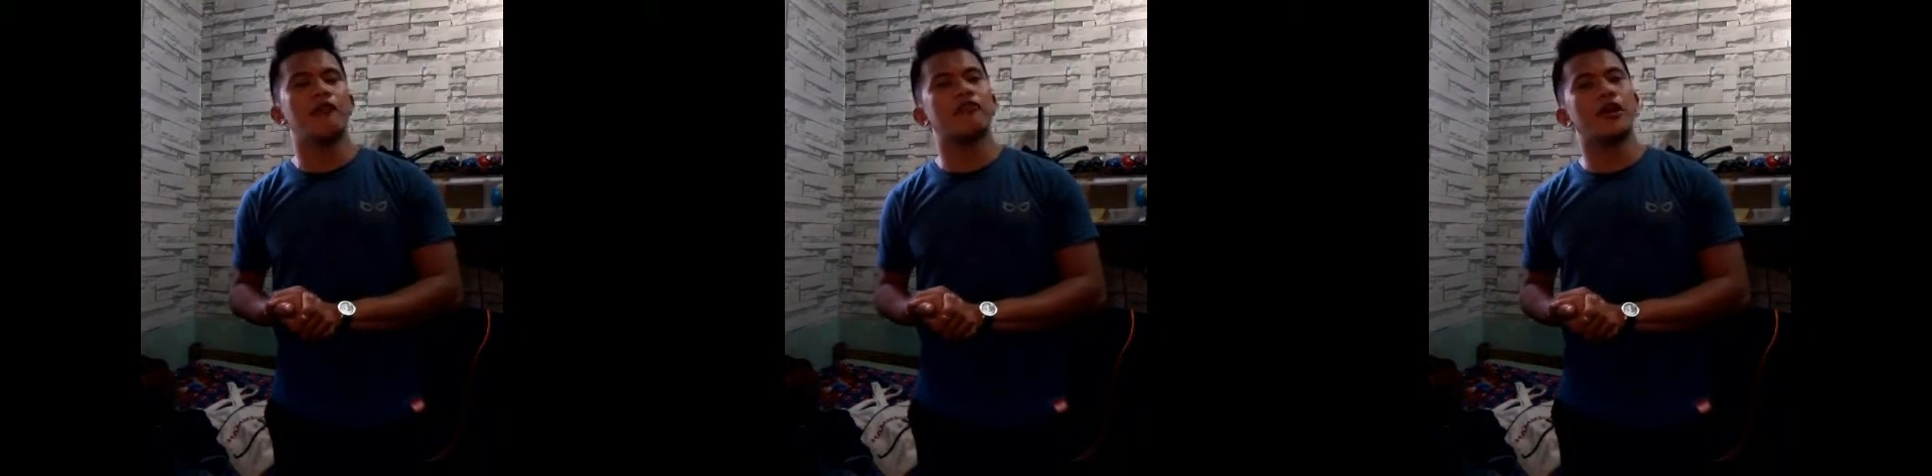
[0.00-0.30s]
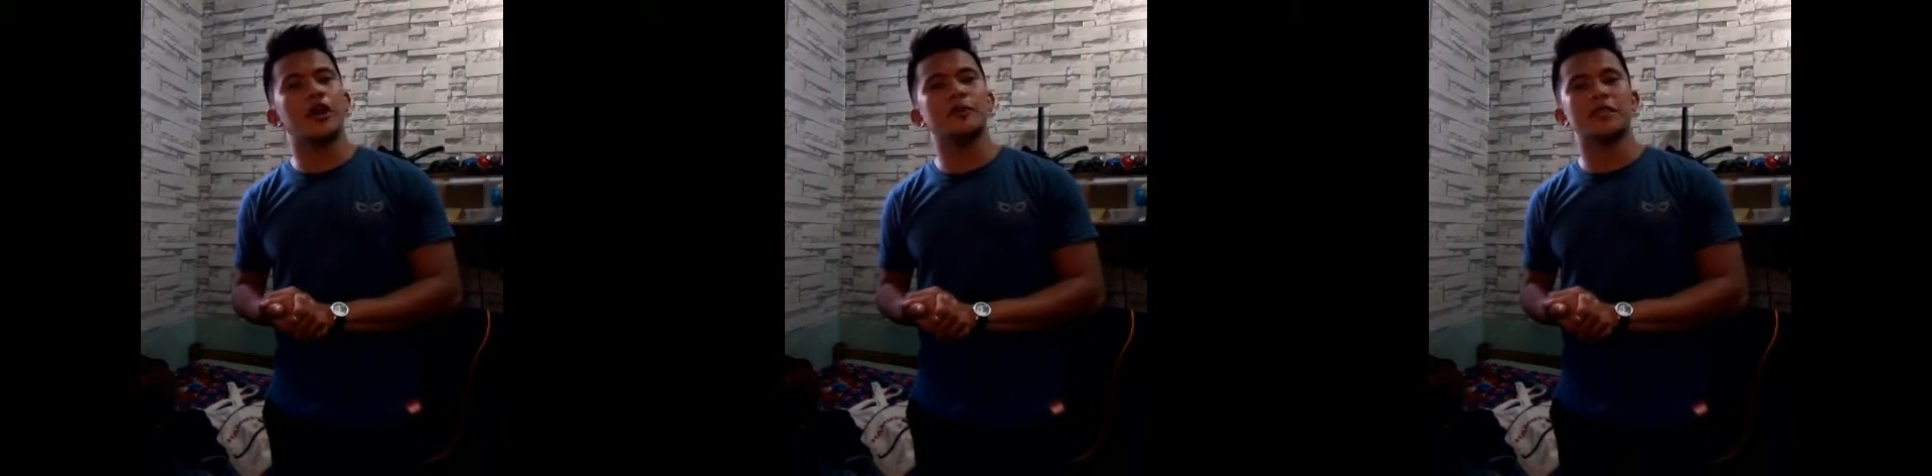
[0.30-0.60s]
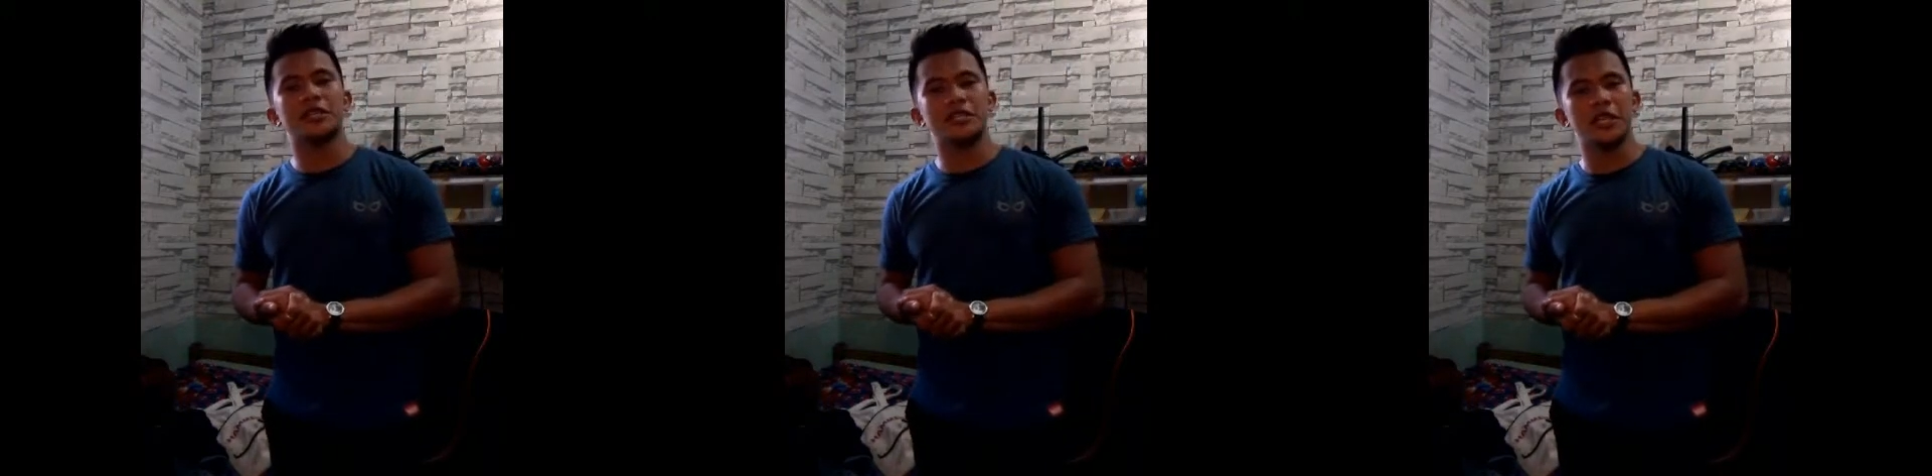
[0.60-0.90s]

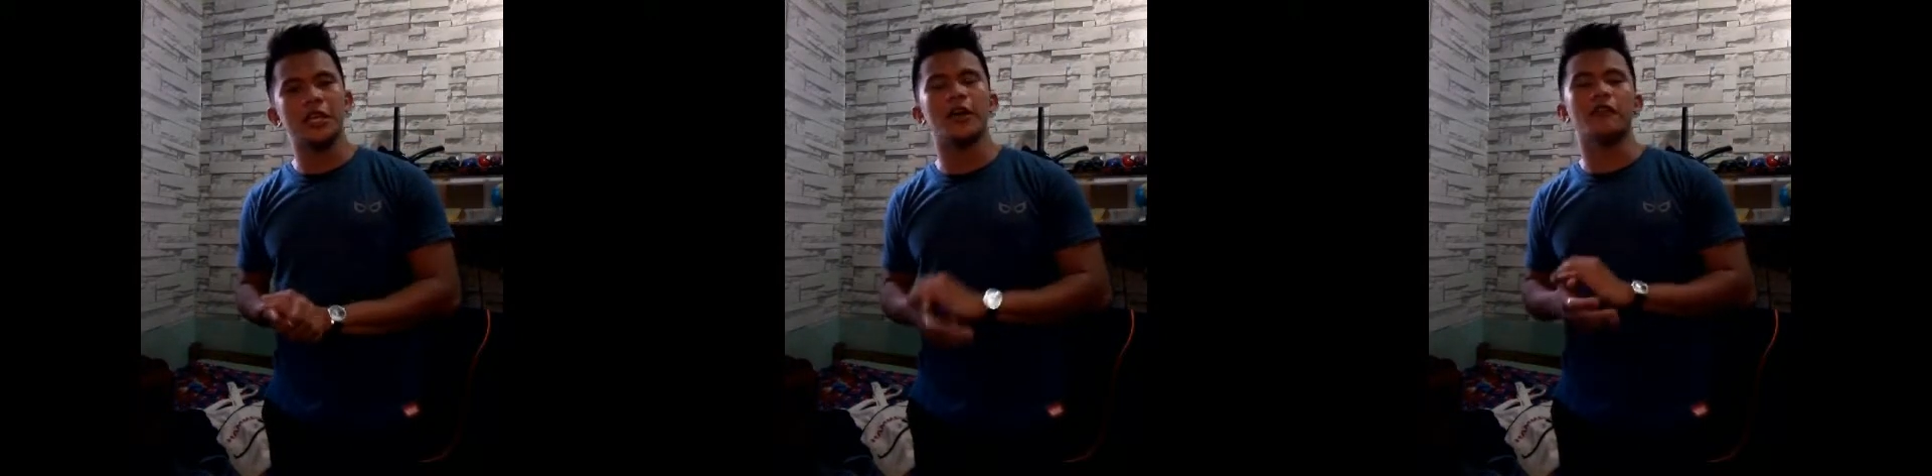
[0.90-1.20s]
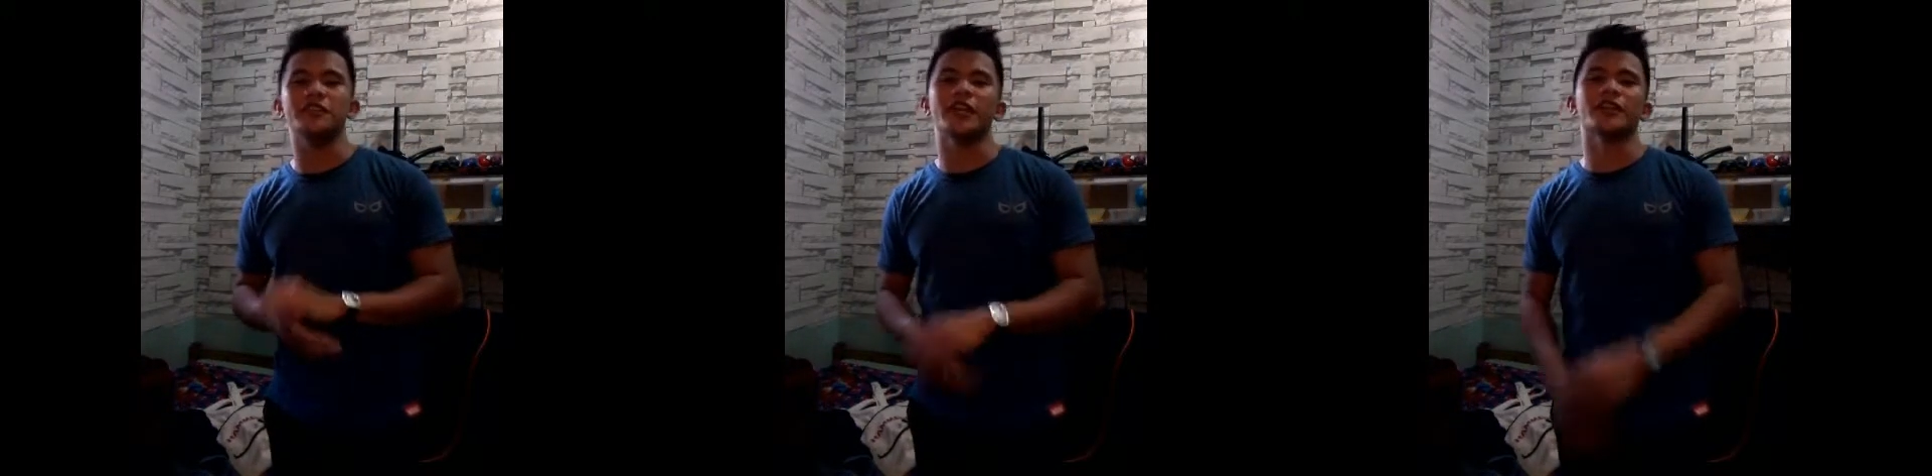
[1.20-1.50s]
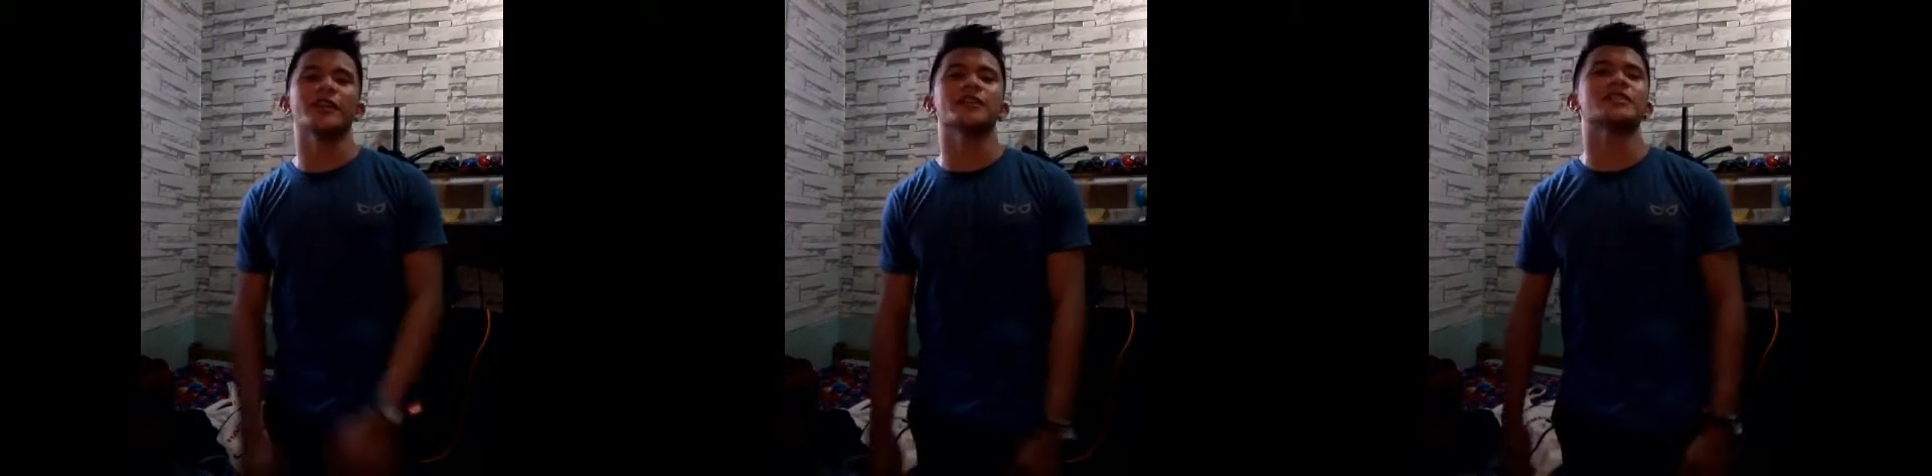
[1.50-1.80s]
from the city of
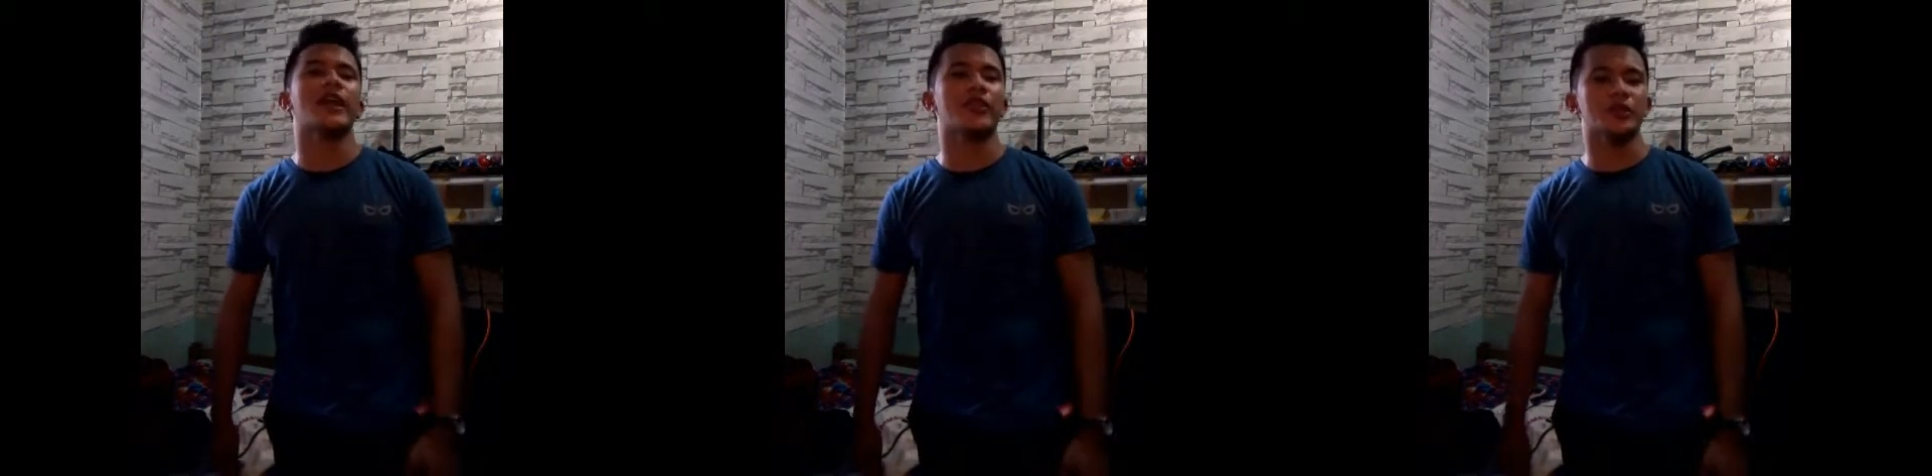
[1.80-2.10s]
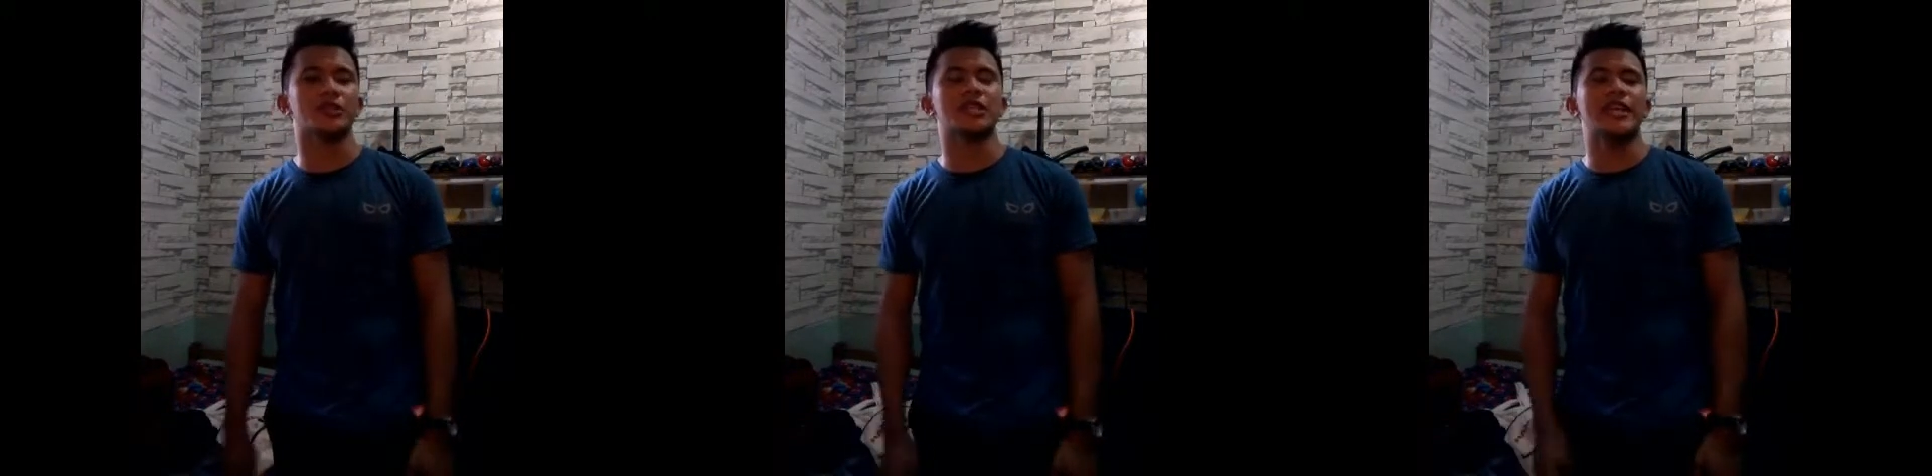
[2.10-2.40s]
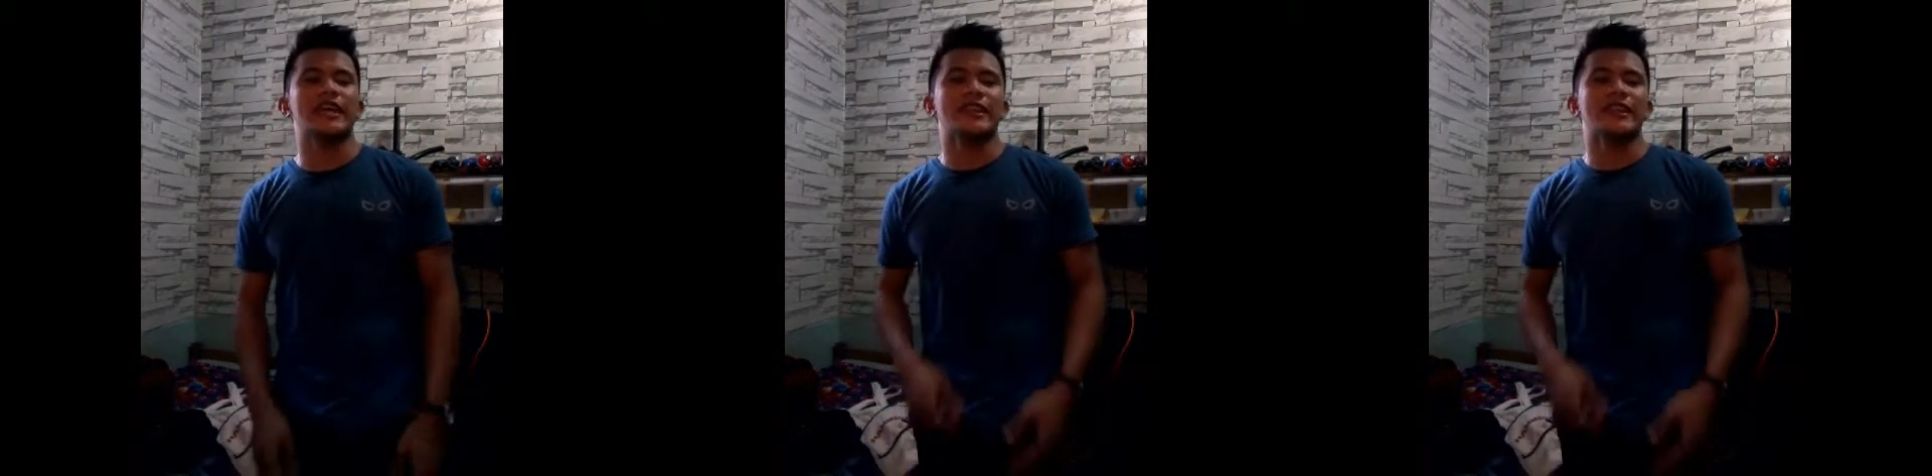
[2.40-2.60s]
General Santos.